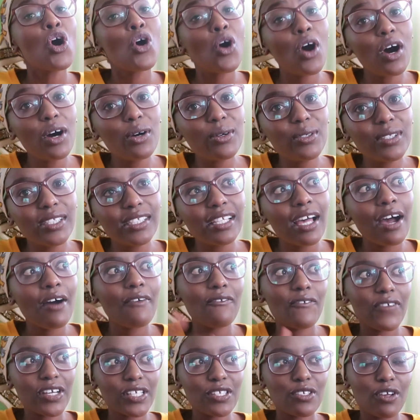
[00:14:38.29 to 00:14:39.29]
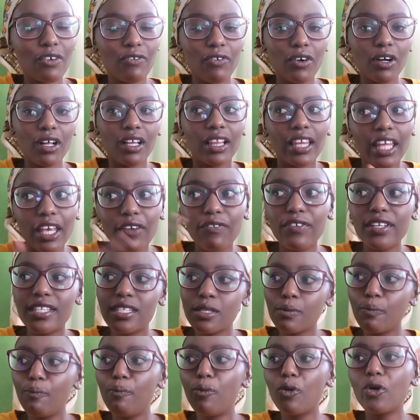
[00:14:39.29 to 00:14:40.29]
Cause First of all, if
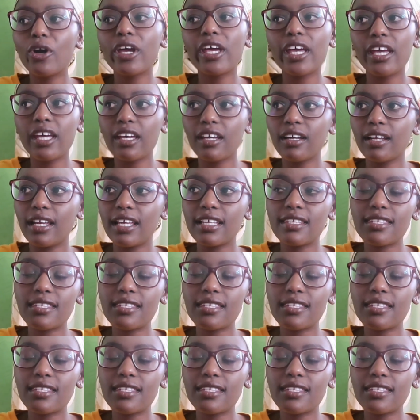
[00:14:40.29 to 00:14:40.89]
it's bullying,